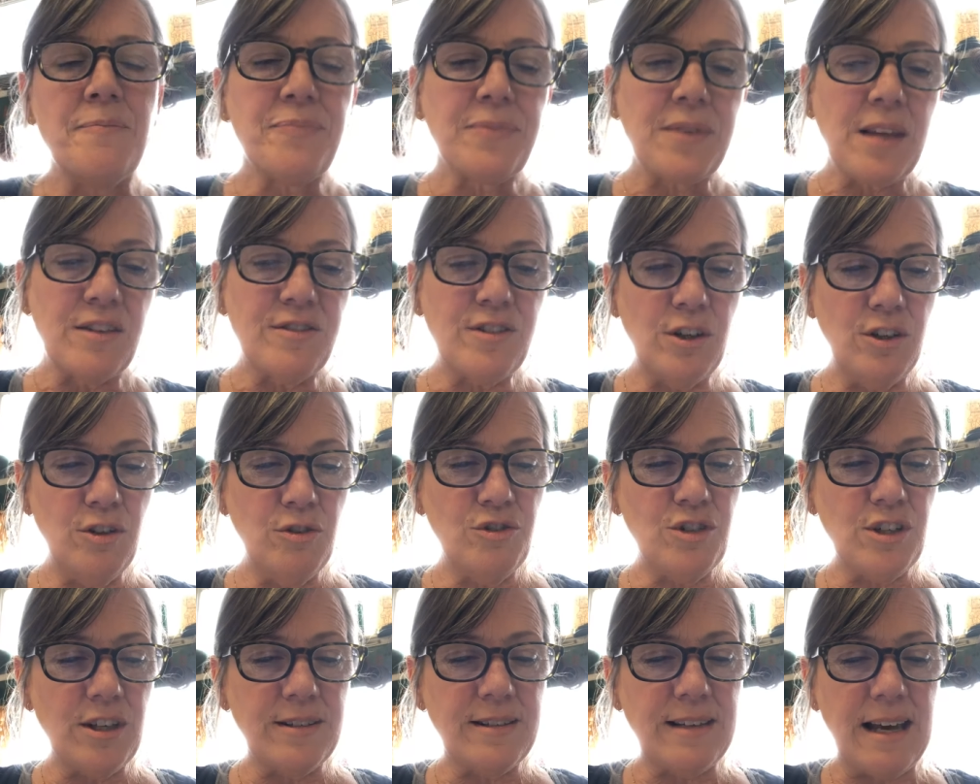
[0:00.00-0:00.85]
So you
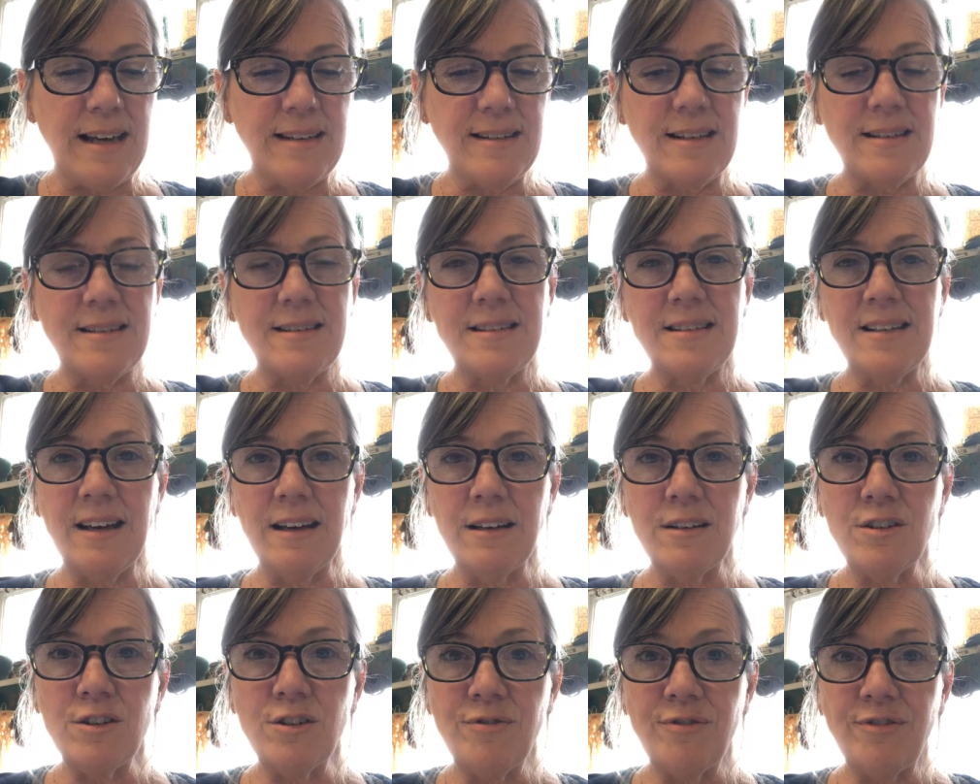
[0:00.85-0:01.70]
just, as a
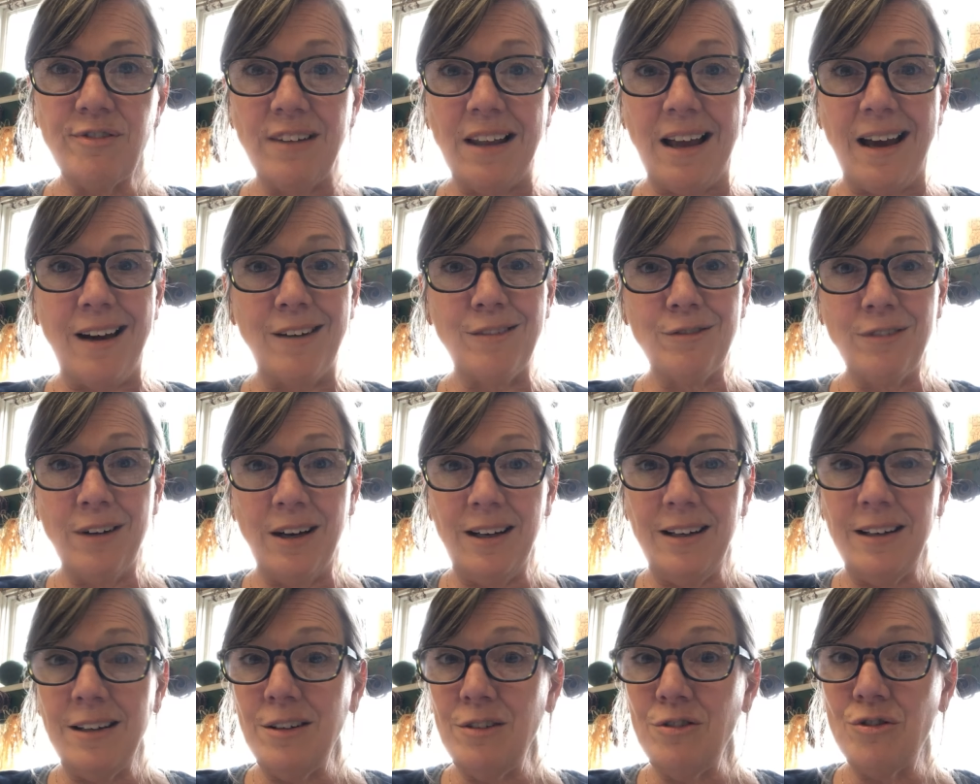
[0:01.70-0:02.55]
standard flat
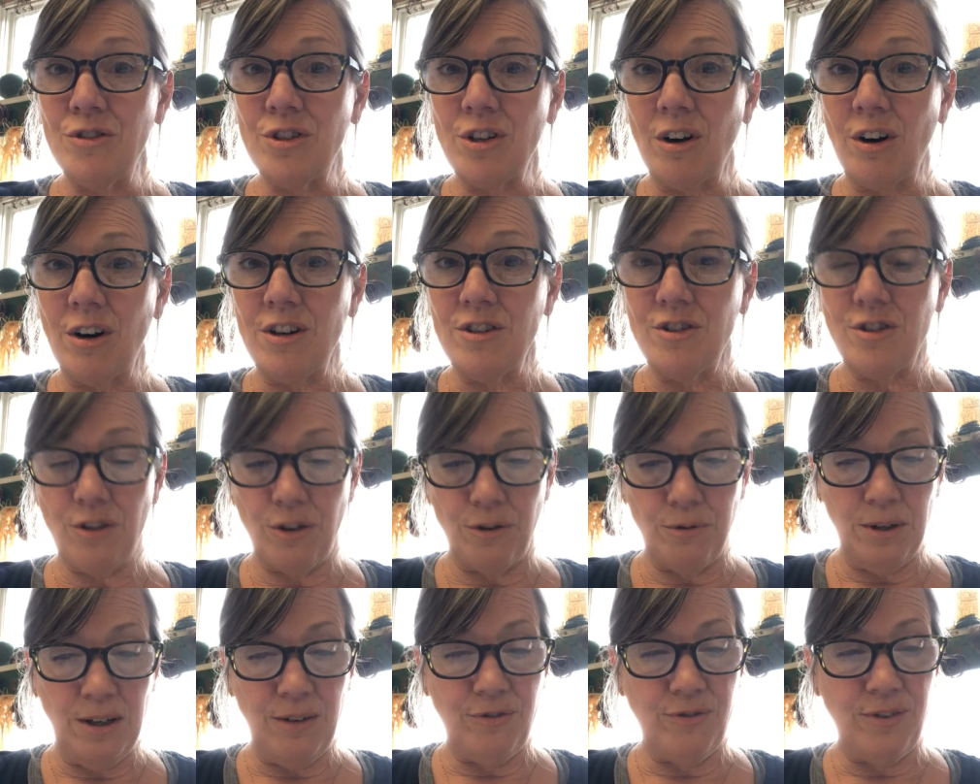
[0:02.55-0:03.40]
rate, you charge
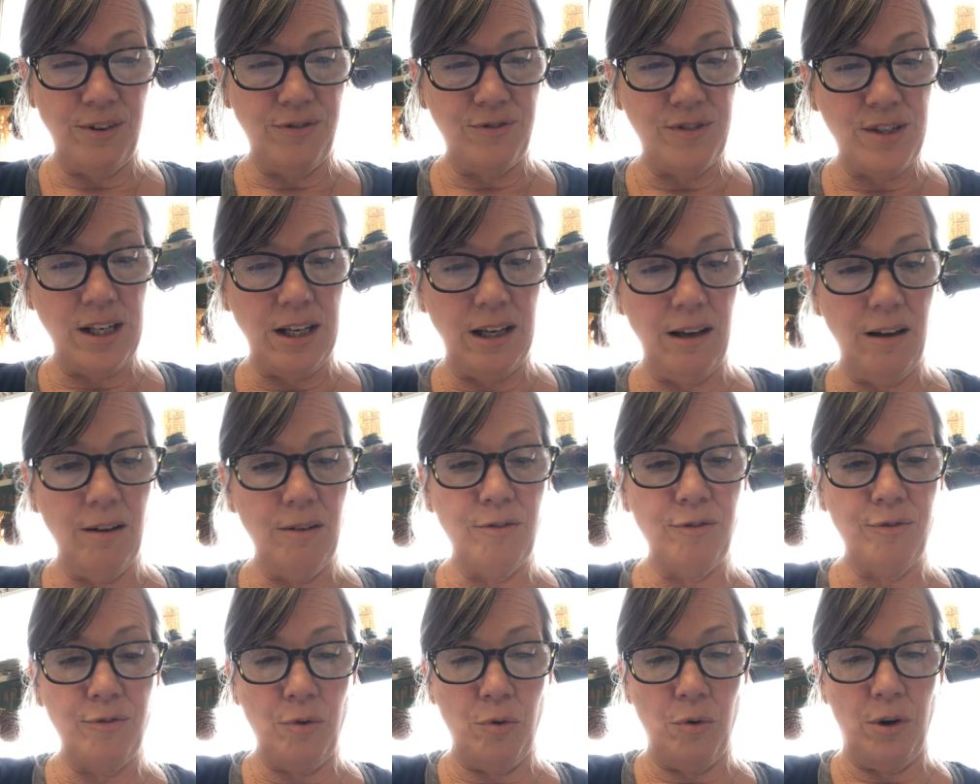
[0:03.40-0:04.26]
$3.50
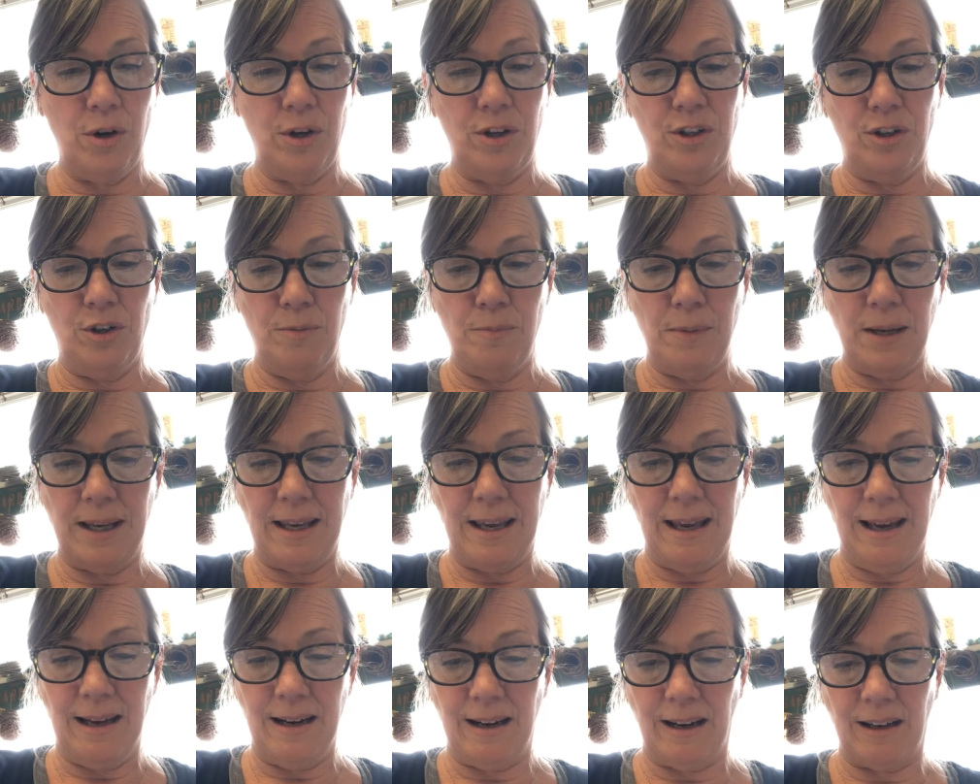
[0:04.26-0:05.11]
for your
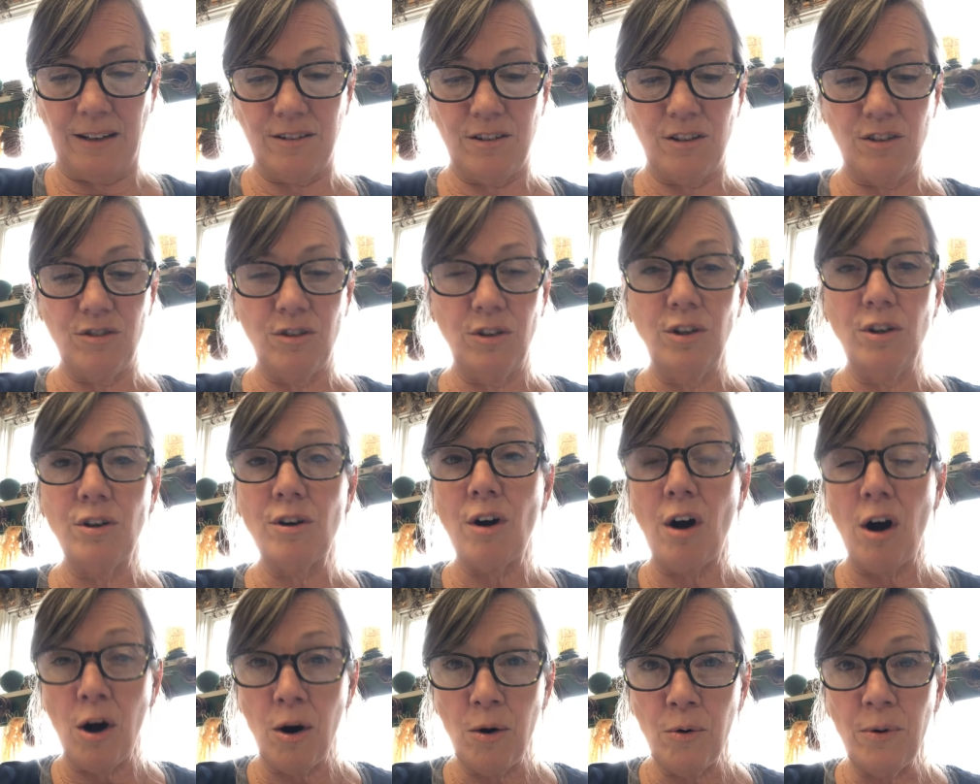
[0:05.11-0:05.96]
mechanics. So you're
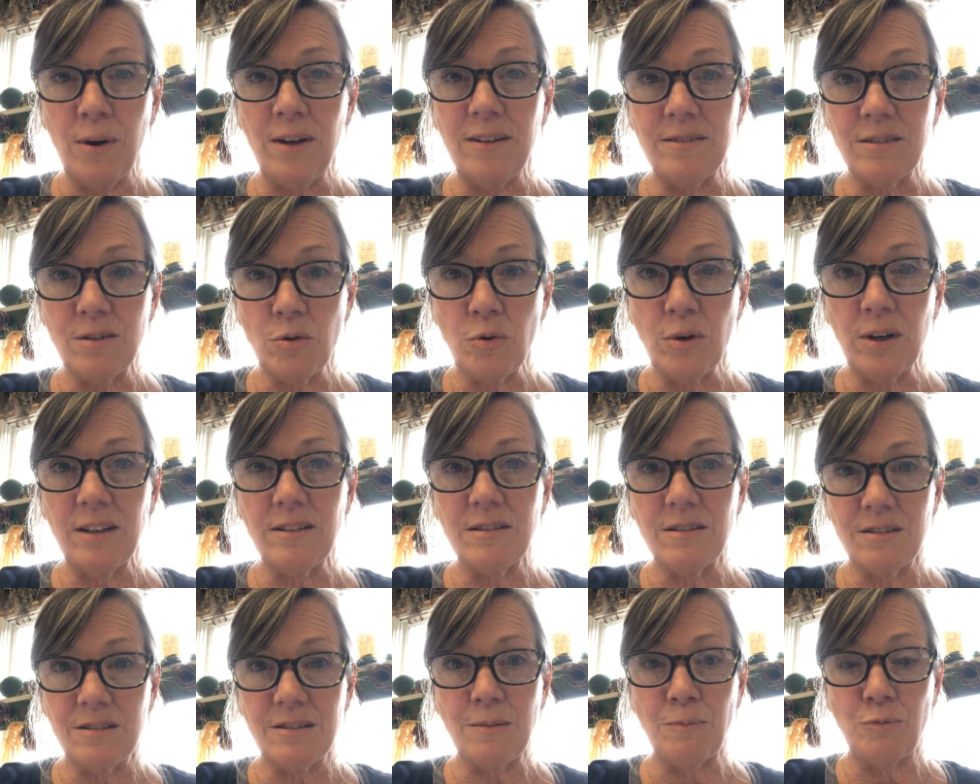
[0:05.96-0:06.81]
always going
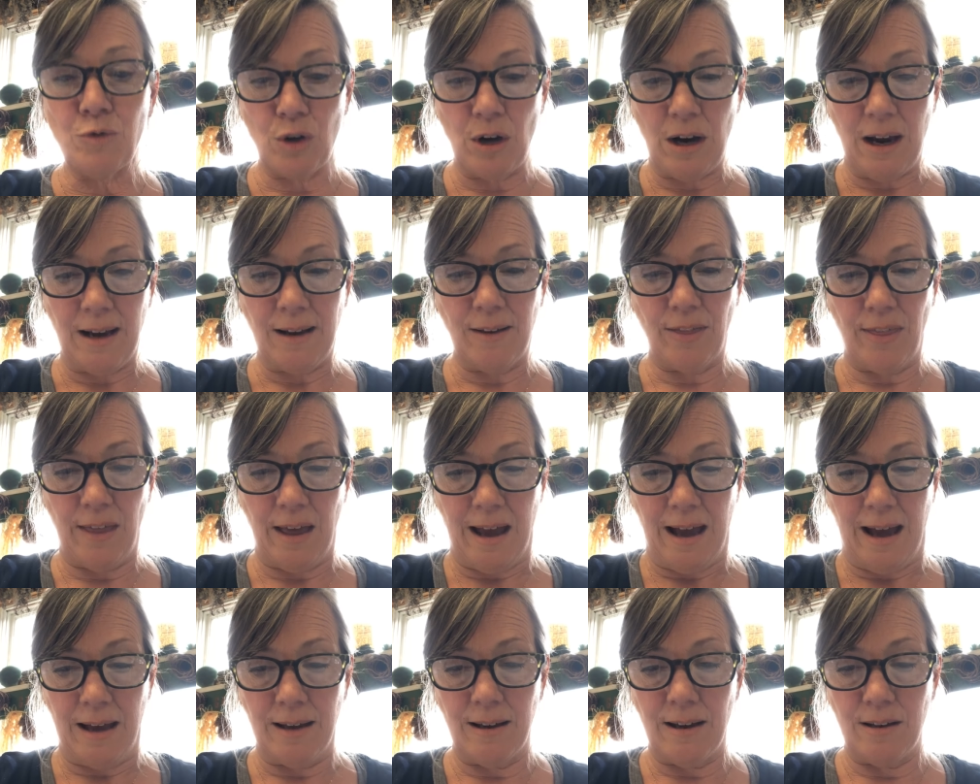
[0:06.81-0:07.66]
to subtract
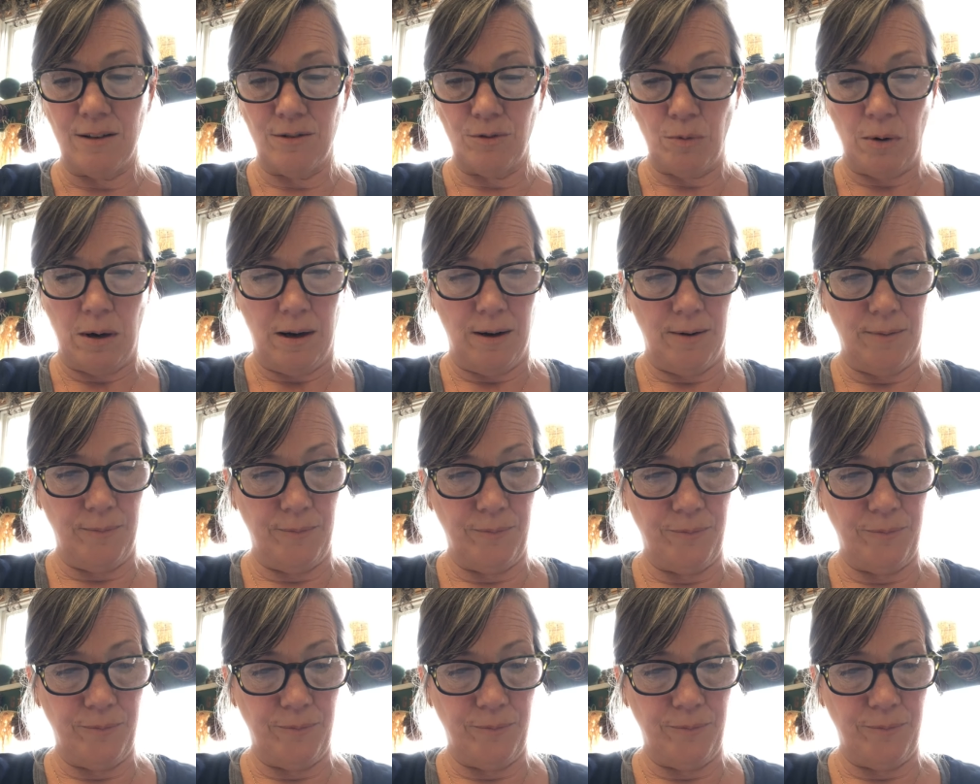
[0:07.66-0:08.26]
that as well.